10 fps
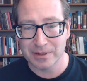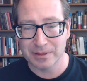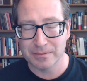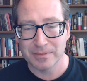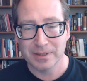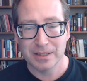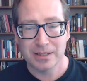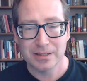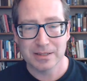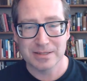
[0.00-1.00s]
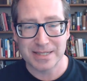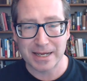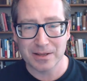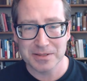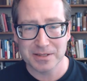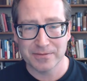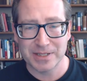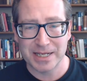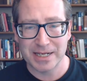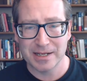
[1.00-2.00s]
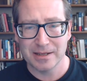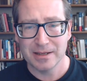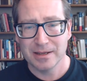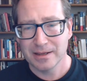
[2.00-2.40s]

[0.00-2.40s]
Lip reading: the sales of the data,